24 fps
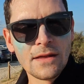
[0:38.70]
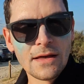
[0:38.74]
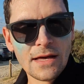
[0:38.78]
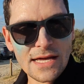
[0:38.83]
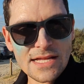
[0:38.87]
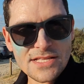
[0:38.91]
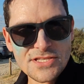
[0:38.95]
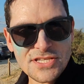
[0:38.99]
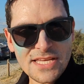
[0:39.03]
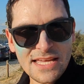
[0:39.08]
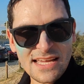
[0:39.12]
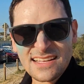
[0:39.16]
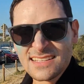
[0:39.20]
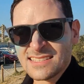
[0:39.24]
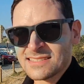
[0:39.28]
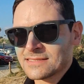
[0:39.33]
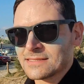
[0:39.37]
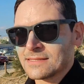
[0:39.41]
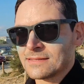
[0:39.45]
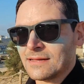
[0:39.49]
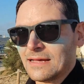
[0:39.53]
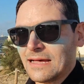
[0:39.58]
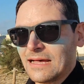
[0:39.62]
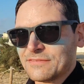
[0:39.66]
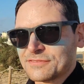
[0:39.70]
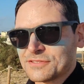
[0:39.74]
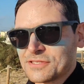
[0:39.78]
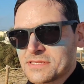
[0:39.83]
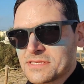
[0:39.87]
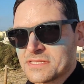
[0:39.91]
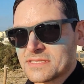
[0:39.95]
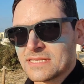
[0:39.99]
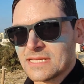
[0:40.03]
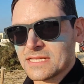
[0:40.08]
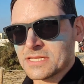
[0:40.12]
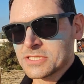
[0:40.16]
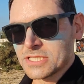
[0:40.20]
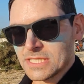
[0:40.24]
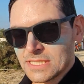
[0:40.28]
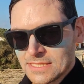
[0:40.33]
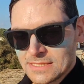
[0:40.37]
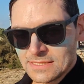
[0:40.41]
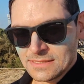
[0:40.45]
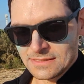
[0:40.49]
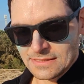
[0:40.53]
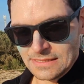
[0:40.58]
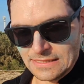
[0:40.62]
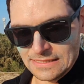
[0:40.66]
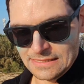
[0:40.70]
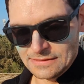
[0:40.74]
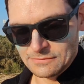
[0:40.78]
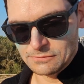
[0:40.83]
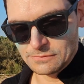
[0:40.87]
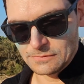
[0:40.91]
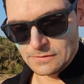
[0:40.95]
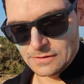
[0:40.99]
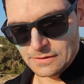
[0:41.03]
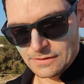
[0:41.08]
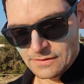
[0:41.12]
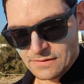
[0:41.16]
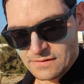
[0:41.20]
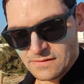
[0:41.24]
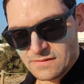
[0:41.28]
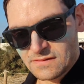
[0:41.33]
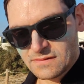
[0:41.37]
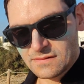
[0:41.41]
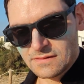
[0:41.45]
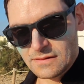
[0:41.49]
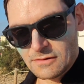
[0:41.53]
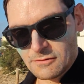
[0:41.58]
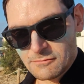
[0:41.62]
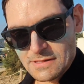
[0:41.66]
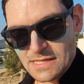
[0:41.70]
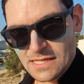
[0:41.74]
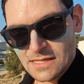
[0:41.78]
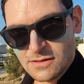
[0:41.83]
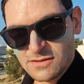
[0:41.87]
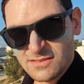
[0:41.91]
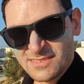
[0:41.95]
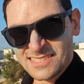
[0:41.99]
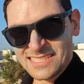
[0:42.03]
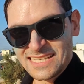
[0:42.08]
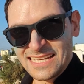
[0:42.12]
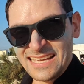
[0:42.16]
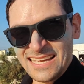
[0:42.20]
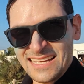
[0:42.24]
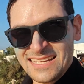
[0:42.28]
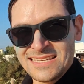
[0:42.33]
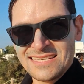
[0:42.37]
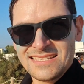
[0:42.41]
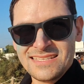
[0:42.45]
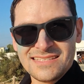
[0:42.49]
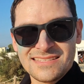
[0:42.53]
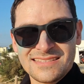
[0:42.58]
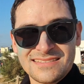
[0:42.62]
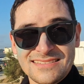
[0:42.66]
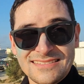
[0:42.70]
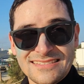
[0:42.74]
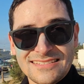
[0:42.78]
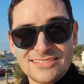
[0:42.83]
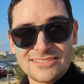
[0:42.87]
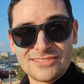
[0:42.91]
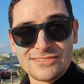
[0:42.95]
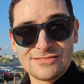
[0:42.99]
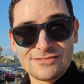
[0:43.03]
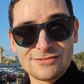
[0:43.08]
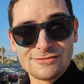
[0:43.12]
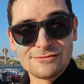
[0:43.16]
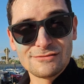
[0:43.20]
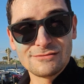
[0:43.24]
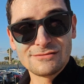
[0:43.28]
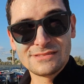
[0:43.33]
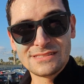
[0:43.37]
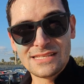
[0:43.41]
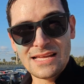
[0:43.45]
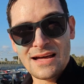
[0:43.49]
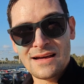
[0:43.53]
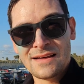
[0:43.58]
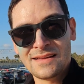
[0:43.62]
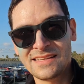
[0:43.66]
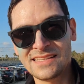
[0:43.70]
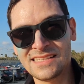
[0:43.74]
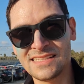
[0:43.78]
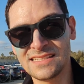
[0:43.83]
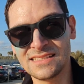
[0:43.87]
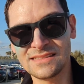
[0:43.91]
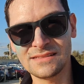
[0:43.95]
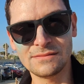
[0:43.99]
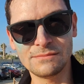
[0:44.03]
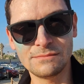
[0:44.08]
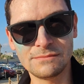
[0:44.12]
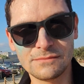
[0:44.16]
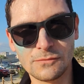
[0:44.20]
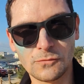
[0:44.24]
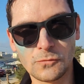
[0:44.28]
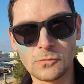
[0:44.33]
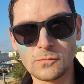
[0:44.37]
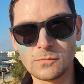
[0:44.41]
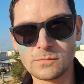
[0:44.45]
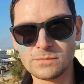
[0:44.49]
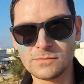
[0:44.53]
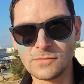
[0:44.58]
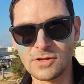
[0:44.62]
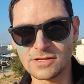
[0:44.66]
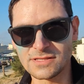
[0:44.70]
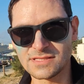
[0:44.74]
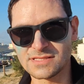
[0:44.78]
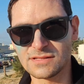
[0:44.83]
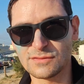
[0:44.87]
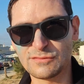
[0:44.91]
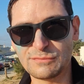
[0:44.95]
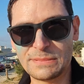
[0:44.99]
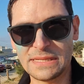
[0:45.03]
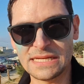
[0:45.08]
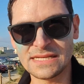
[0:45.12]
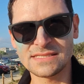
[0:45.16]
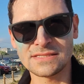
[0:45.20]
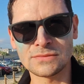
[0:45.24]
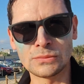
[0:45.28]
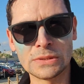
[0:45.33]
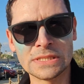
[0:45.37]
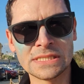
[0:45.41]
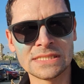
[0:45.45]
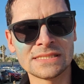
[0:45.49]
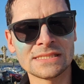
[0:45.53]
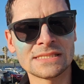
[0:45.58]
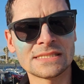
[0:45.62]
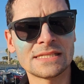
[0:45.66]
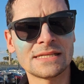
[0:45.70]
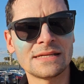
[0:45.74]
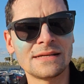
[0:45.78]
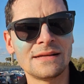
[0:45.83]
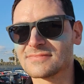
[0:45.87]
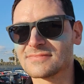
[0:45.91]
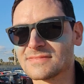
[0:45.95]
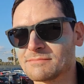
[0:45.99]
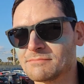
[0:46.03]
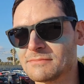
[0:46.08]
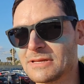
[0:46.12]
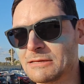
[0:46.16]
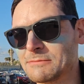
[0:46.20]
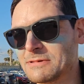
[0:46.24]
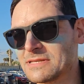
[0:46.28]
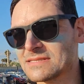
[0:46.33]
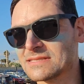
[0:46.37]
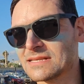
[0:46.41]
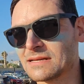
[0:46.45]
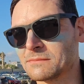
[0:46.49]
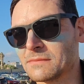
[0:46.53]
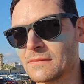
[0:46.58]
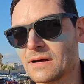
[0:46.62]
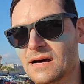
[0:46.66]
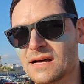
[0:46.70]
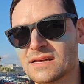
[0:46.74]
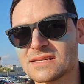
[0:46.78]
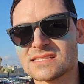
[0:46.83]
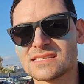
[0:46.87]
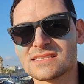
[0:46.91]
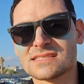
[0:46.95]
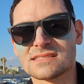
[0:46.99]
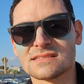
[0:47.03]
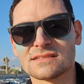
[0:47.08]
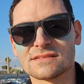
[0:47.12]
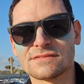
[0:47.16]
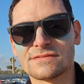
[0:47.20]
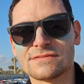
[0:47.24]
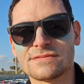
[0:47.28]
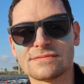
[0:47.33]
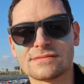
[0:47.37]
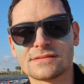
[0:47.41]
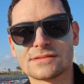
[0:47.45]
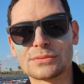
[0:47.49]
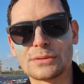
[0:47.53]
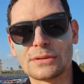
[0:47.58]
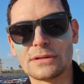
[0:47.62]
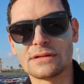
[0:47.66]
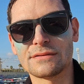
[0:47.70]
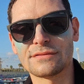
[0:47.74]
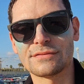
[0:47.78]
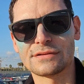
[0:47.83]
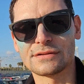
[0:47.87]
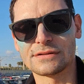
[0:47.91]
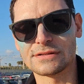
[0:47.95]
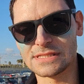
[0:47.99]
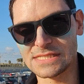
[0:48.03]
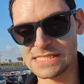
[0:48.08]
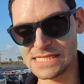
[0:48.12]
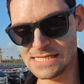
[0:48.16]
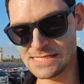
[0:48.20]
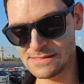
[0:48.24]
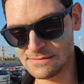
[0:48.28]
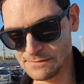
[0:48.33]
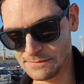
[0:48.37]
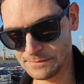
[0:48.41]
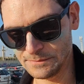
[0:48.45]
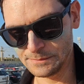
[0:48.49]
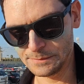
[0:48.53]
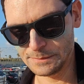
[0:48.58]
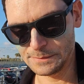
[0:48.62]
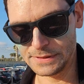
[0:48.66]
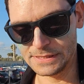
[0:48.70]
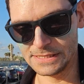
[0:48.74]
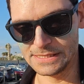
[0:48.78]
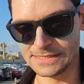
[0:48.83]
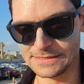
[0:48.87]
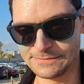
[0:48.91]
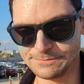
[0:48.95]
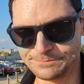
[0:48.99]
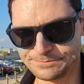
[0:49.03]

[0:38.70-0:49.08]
I checked after the session, it was around 8 to 9 knots of base wind, maybe some gusts of 12, 13, but